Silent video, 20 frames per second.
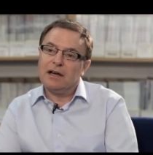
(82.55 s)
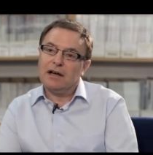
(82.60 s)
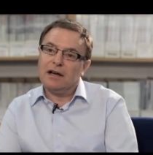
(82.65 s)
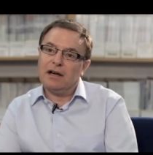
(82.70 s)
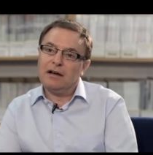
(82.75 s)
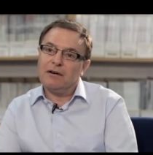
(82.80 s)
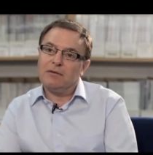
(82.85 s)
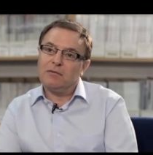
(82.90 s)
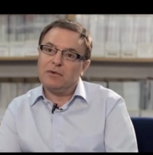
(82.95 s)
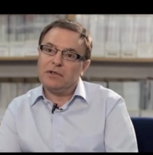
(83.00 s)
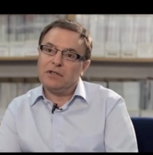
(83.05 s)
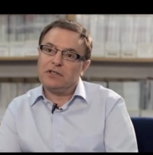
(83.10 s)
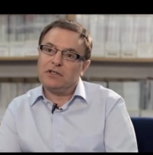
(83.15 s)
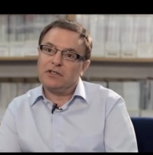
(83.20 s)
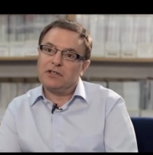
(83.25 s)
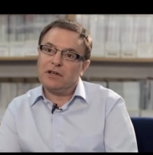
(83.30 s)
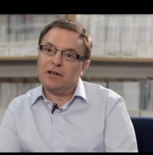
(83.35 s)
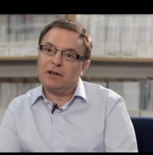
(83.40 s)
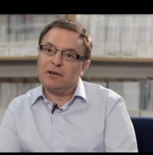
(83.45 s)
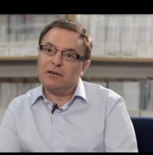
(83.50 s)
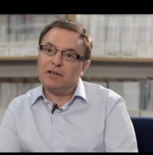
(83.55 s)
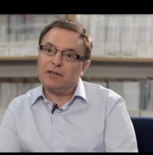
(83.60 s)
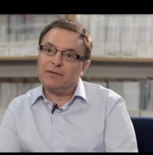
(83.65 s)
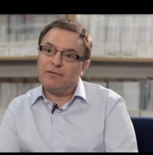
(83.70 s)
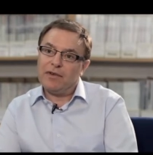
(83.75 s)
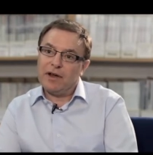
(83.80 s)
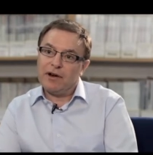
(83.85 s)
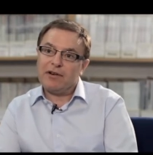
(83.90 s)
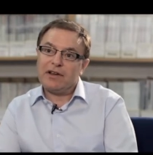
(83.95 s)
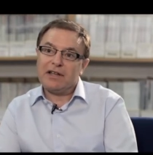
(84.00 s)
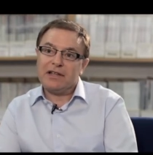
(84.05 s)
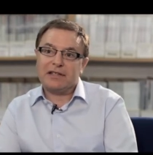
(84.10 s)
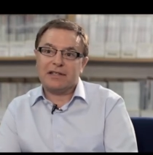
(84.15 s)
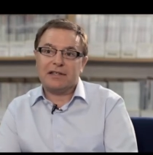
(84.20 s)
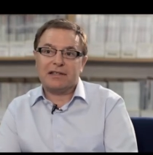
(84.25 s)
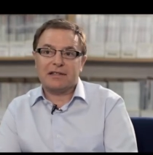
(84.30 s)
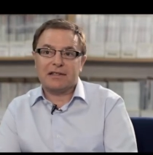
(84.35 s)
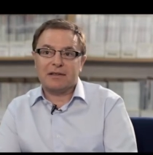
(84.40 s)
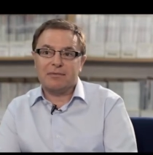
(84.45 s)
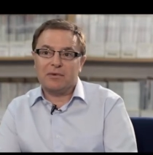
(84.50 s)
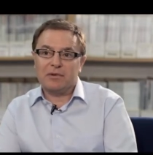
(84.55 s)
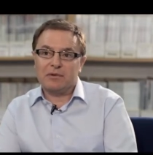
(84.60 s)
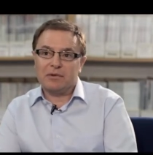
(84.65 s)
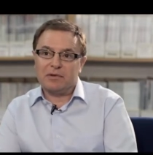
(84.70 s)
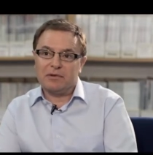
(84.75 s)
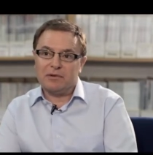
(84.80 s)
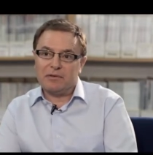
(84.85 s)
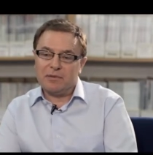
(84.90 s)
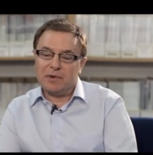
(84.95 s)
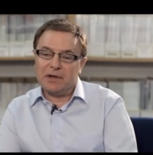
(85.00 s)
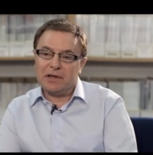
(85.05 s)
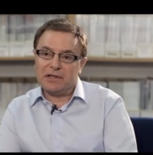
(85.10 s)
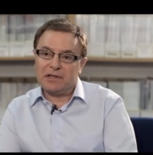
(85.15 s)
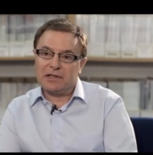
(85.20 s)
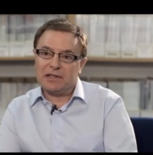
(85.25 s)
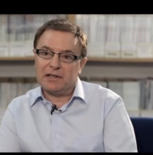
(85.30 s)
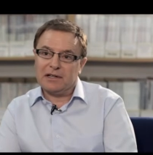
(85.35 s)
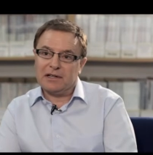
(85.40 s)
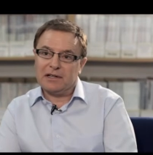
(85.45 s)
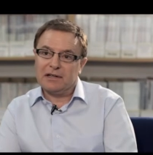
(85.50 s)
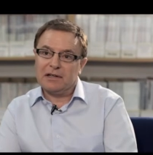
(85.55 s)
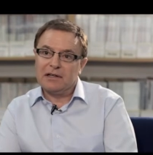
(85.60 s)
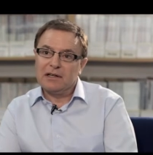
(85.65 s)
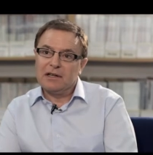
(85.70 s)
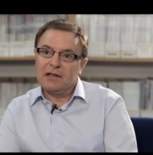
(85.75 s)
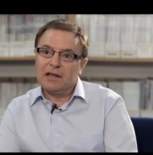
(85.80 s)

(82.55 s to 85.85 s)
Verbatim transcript: uh, which uh, is very easy and simple to administer